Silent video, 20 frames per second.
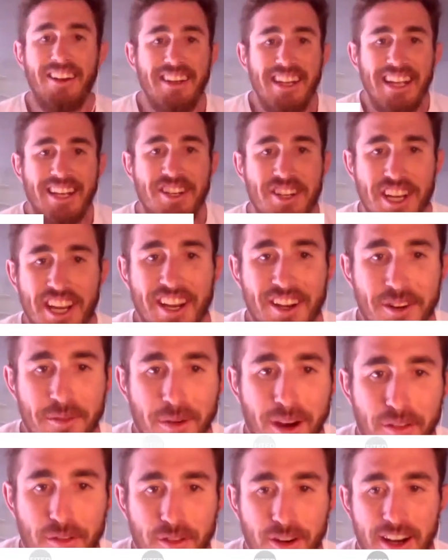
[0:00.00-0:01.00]
Nick Cheadle,
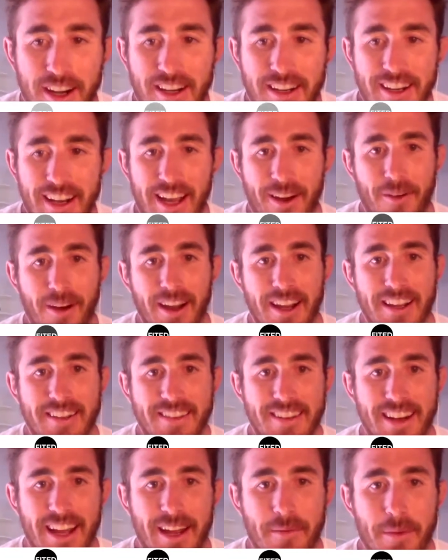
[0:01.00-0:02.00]
my friend. How are you
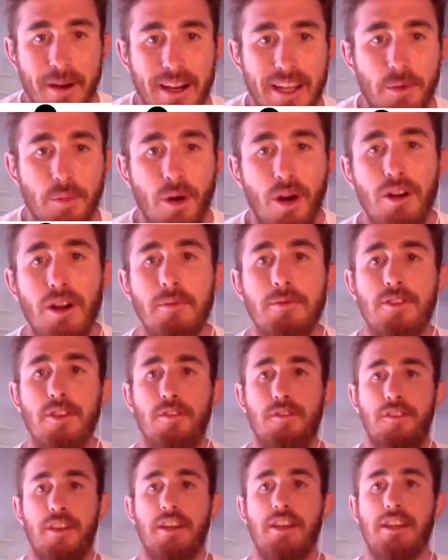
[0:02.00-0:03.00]
today, buddy? Welcome to
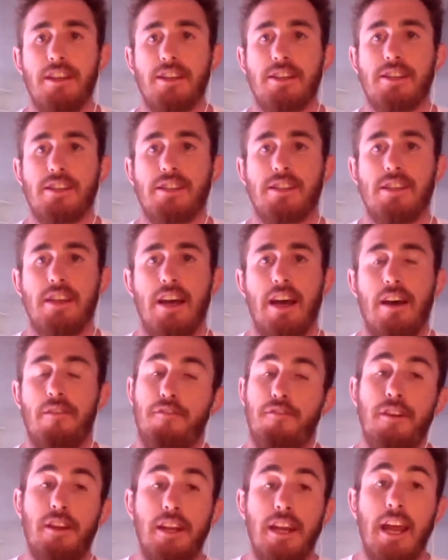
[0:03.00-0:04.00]

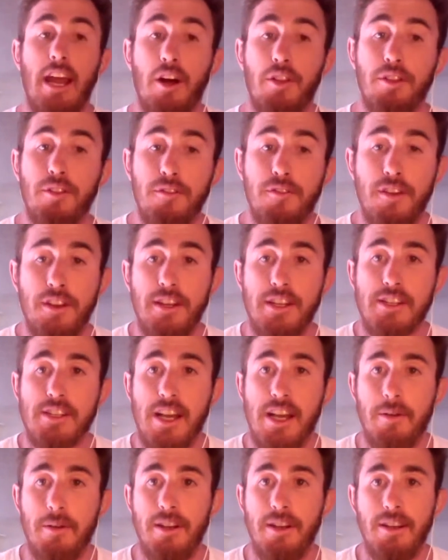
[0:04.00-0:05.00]
Fitted Health and Fitness
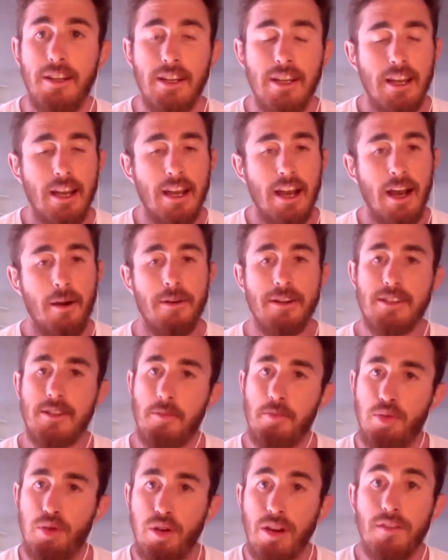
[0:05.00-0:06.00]
Summit. It's a
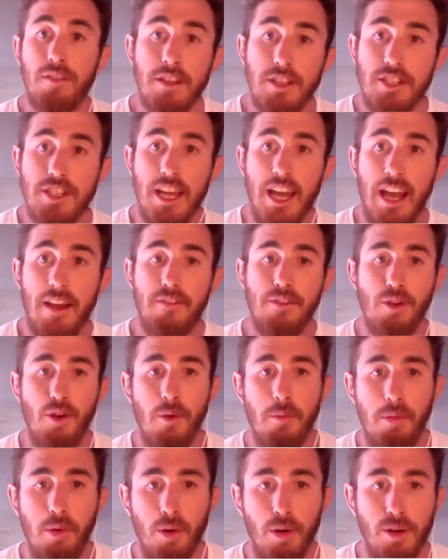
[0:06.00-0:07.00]
privilege to have you
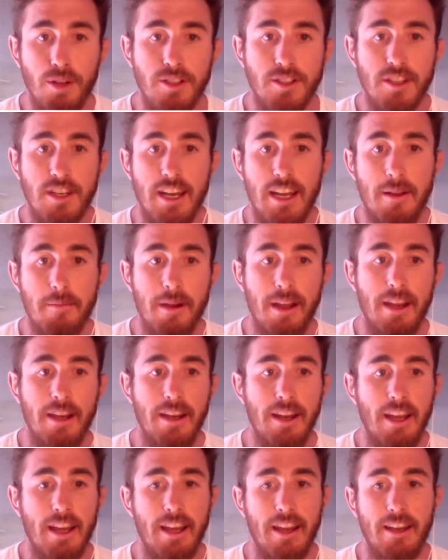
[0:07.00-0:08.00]
on board today, mate,
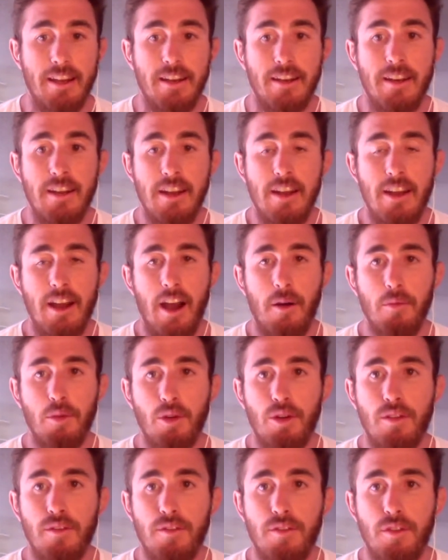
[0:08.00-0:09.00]
and I'm
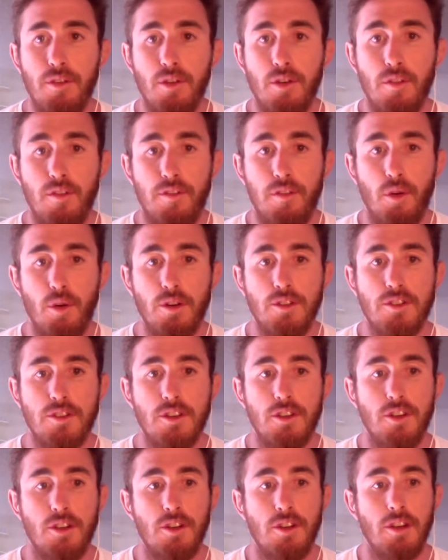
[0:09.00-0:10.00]
looking forward
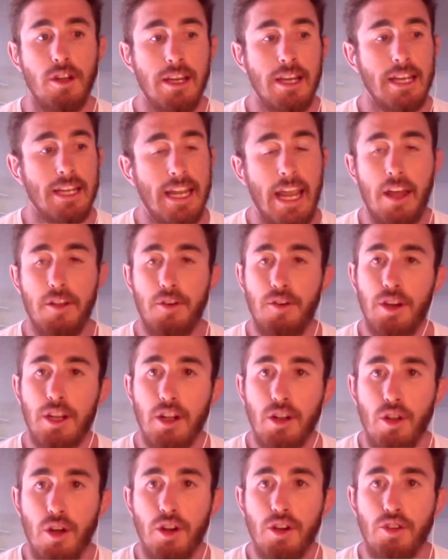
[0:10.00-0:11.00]
to gathering a
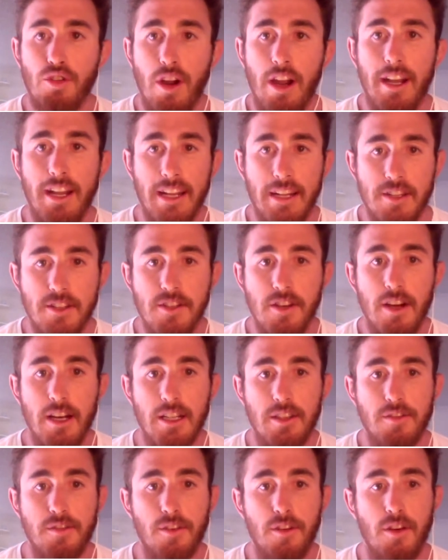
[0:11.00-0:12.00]
lot of great
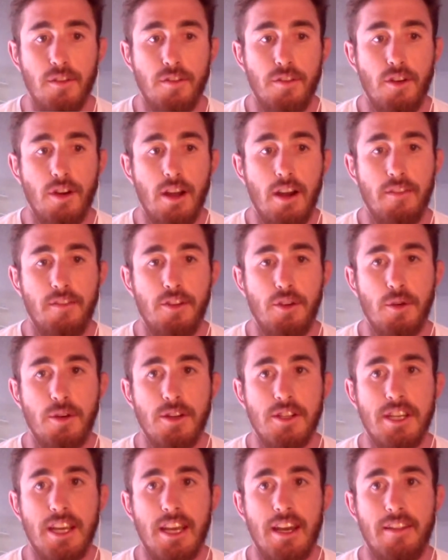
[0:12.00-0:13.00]
insights for our
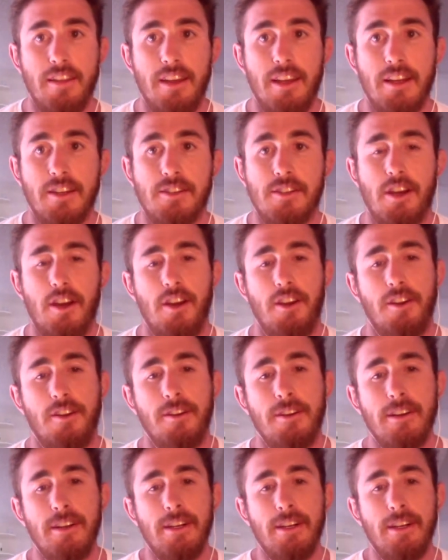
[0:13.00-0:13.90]
viewers out there. So,